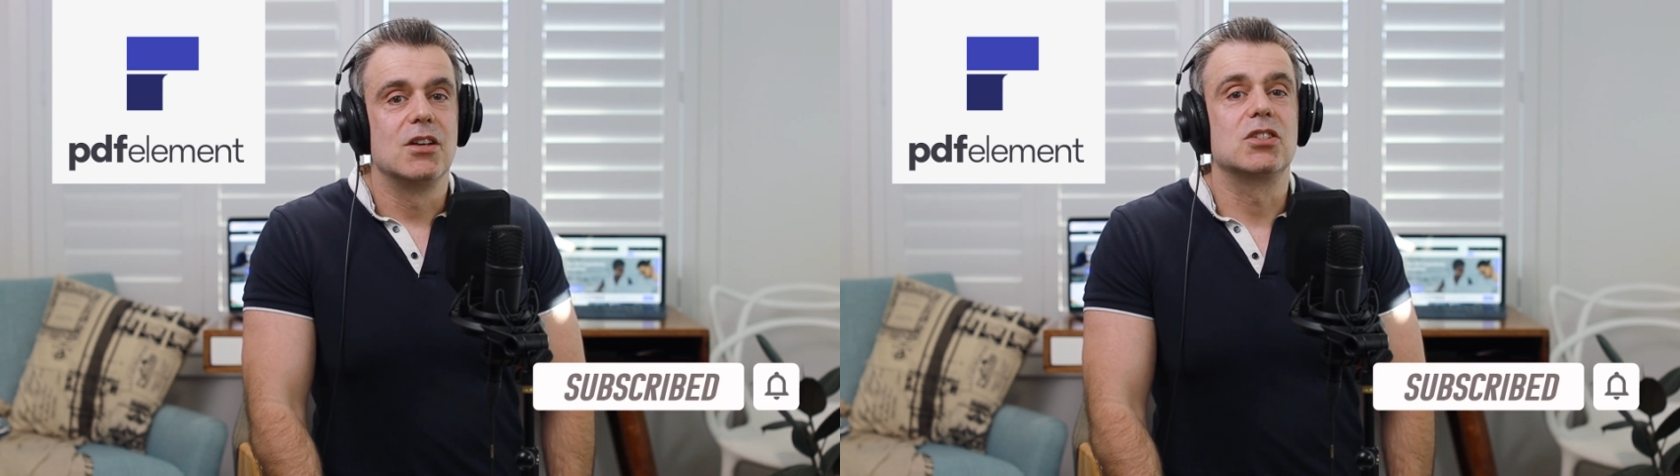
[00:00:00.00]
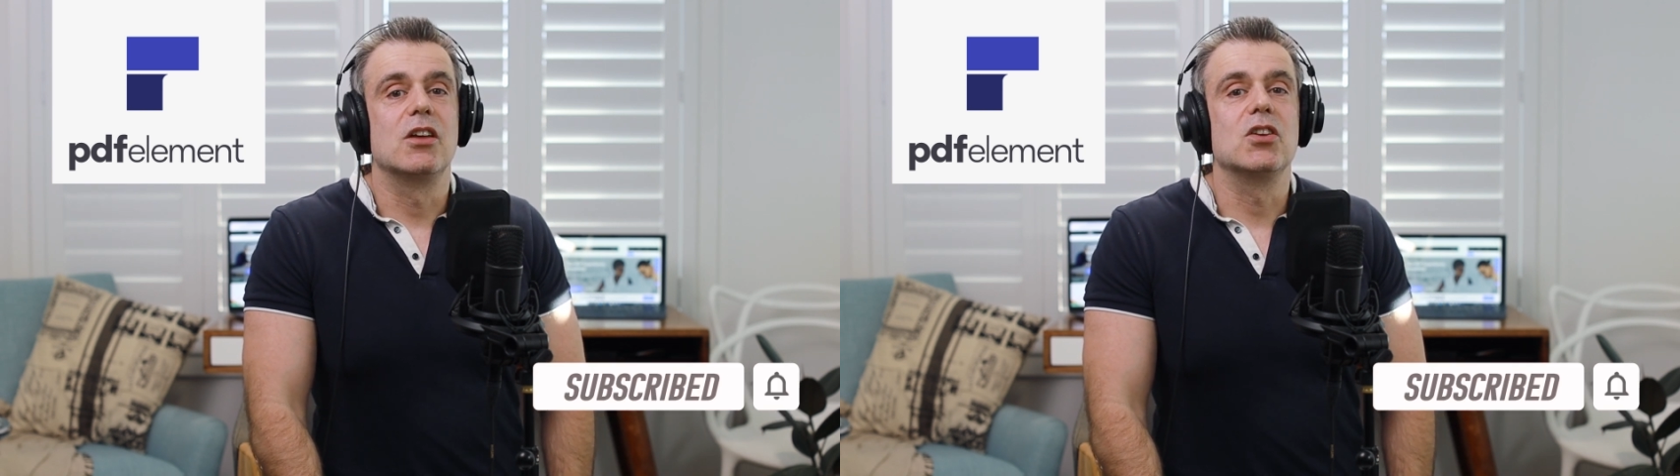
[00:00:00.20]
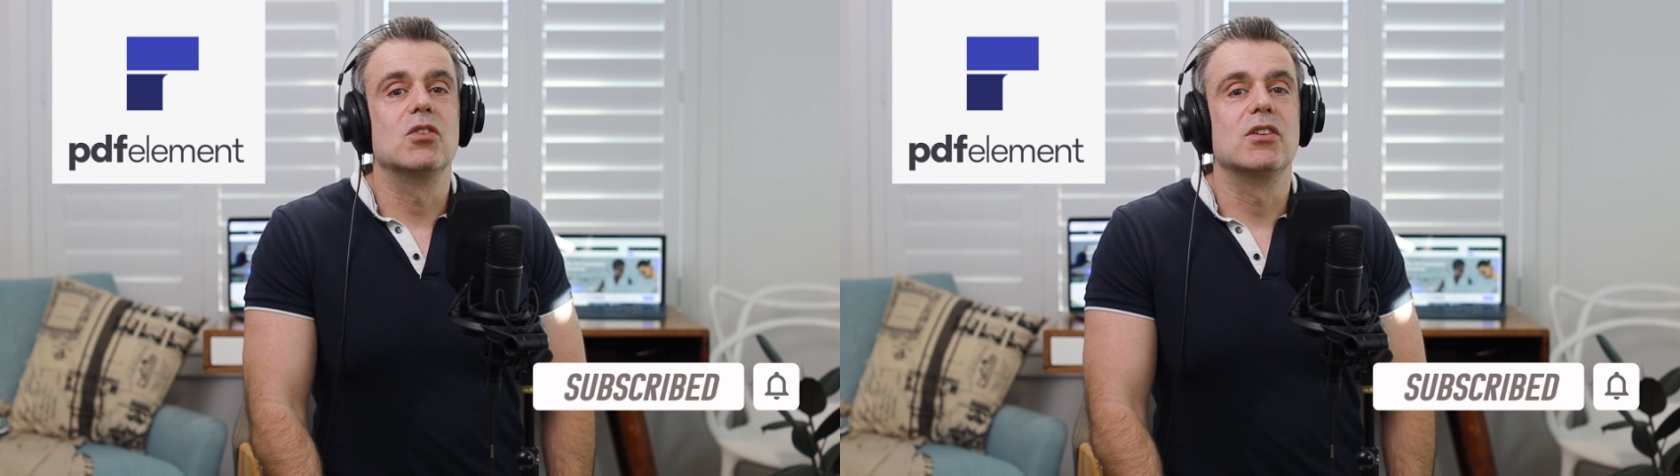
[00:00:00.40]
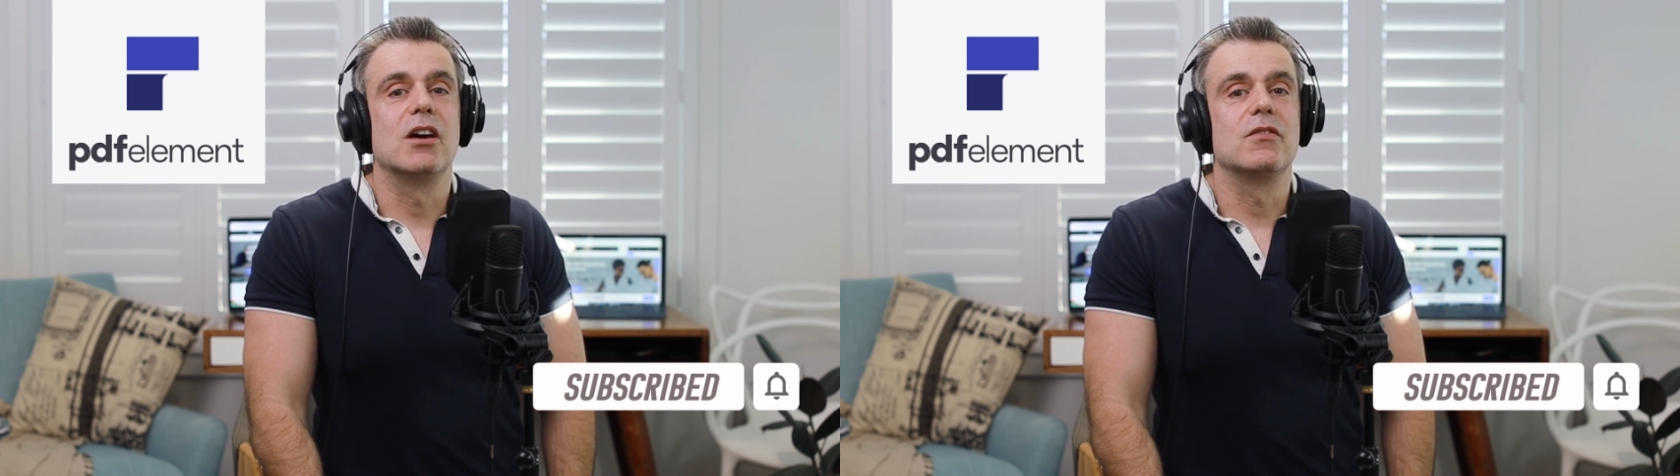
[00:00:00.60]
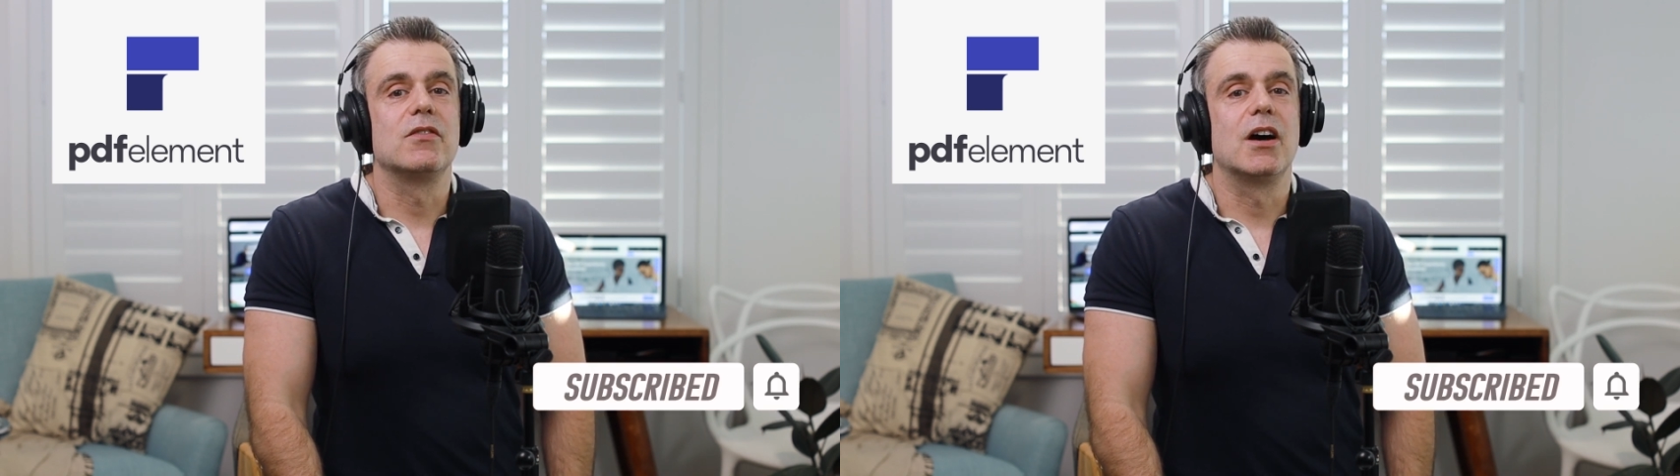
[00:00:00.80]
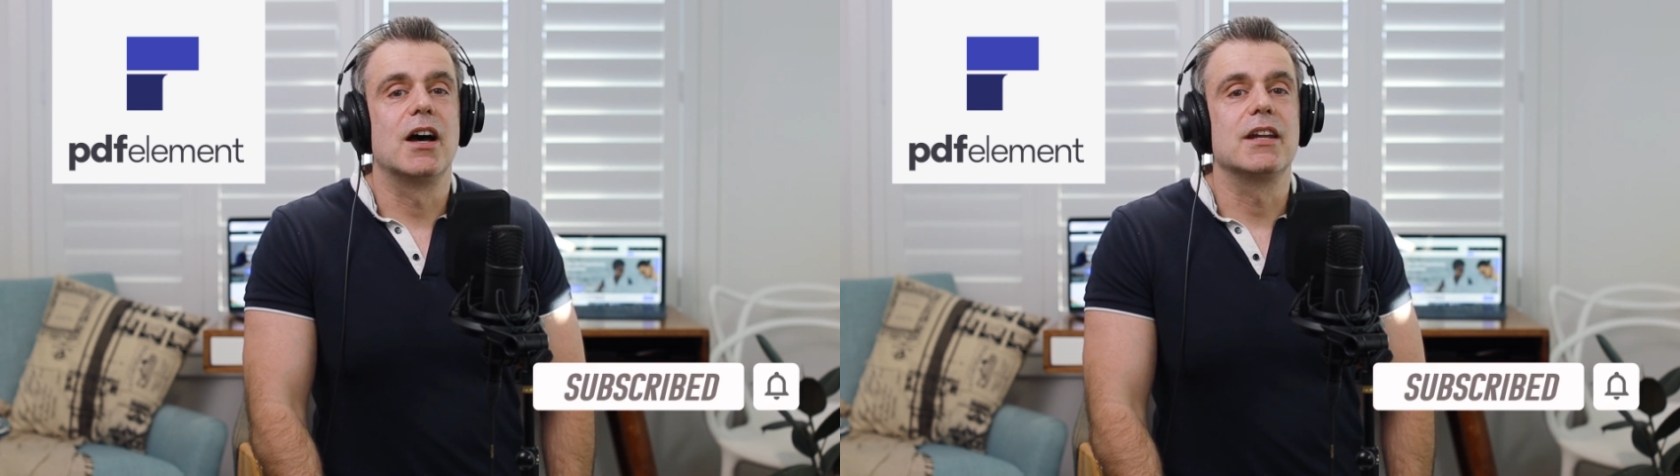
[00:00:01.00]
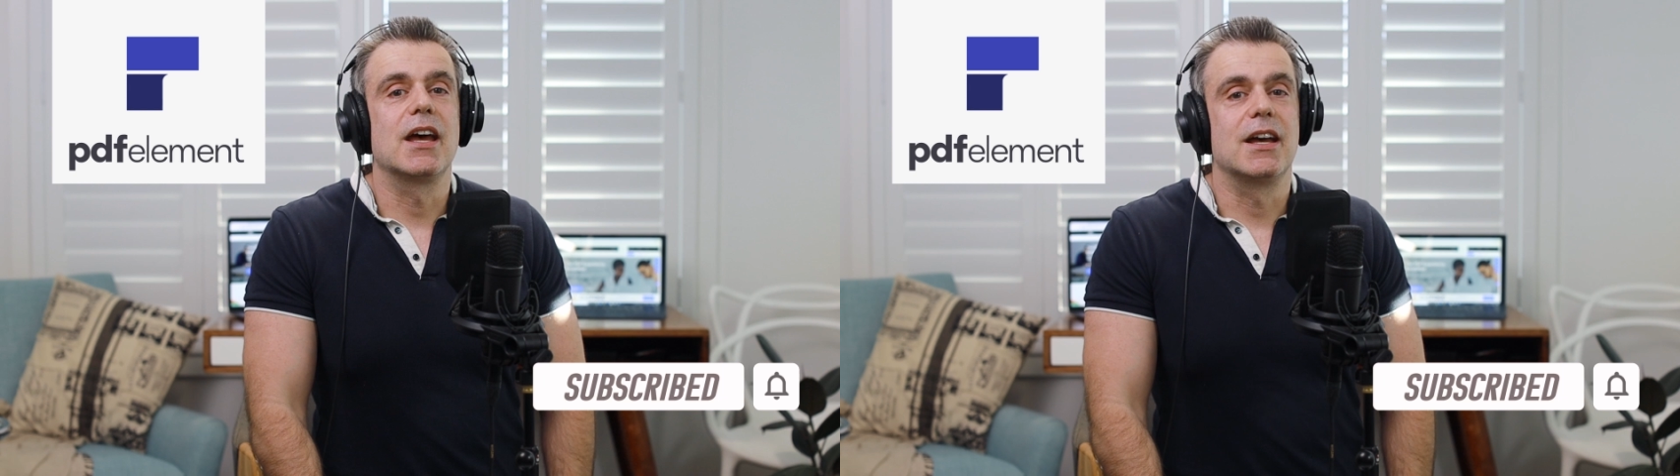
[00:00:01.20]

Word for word: so that you're notified